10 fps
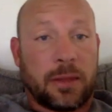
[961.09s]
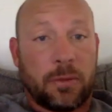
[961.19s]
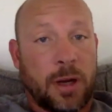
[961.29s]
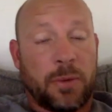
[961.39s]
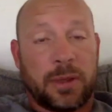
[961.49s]

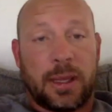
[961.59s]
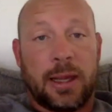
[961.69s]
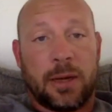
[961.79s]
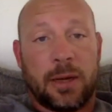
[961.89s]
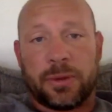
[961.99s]
wrong with
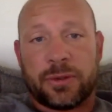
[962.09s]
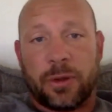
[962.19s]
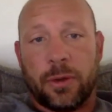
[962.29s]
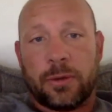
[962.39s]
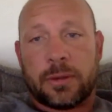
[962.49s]
getting a
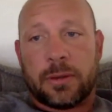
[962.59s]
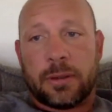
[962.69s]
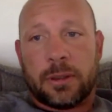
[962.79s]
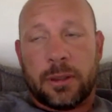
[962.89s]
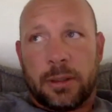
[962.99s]
result,
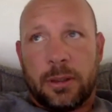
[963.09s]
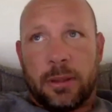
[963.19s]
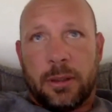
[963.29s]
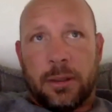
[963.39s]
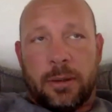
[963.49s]

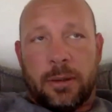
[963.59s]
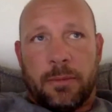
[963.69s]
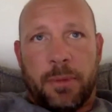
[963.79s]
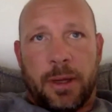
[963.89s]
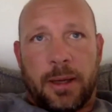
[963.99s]

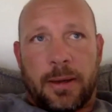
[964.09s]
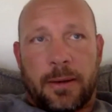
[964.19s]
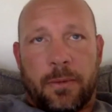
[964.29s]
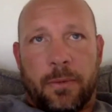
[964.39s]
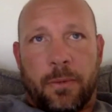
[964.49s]
but
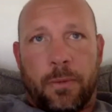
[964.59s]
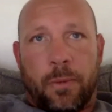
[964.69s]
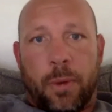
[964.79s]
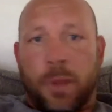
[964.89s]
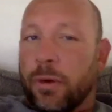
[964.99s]

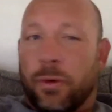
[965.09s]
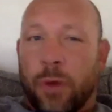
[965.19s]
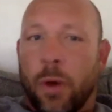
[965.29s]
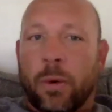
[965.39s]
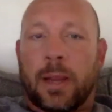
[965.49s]
if you
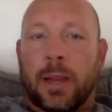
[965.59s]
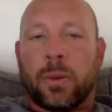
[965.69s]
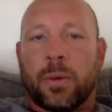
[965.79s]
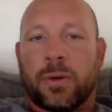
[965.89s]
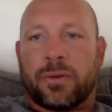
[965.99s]
don't get
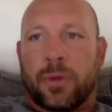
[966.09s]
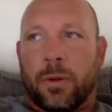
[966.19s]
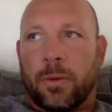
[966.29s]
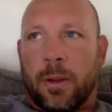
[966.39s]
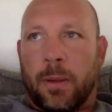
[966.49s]
the
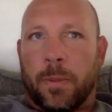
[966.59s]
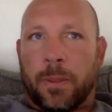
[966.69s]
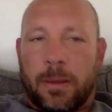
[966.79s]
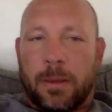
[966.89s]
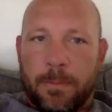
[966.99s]
result
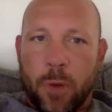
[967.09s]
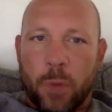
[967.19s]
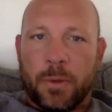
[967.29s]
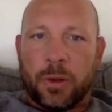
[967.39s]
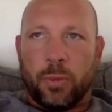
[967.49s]
the
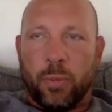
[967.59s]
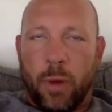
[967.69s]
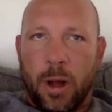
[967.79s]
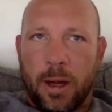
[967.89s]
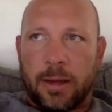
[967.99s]
moment you
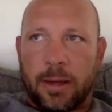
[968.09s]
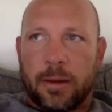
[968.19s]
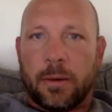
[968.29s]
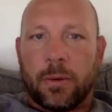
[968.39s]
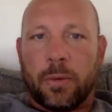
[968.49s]
want it,
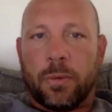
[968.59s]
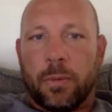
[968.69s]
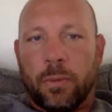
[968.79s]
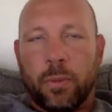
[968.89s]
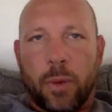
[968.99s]

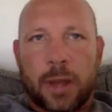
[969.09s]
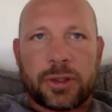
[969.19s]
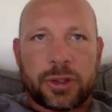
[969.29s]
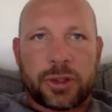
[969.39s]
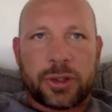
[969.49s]

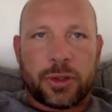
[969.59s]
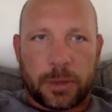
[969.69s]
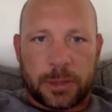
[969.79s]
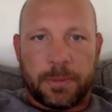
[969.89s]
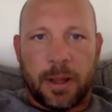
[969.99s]
what's
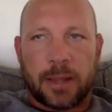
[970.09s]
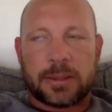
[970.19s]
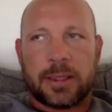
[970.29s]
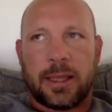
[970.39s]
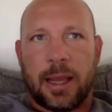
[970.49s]
your
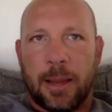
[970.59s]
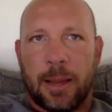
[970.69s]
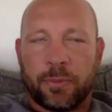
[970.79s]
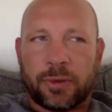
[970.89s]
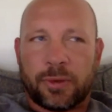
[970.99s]
response to that?
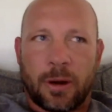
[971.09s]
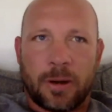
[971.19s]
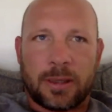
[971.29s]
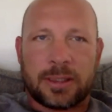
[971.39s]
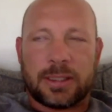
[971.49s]
And I'm
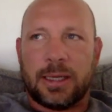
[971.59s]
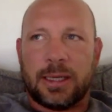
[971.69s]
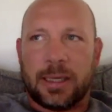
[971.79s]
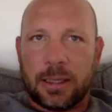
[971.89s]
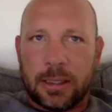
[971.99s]
starting to
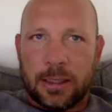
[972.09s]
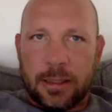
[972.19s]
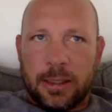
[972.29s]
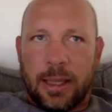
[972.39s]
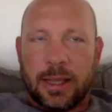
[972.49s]
see,
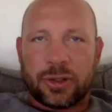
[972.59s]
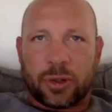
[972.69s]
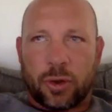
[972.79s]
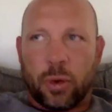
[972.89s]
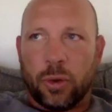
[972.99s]
as a
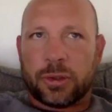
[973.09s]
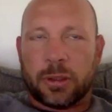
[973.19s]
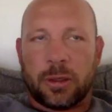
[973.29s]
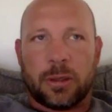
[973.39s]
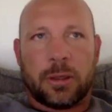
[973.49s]
culture,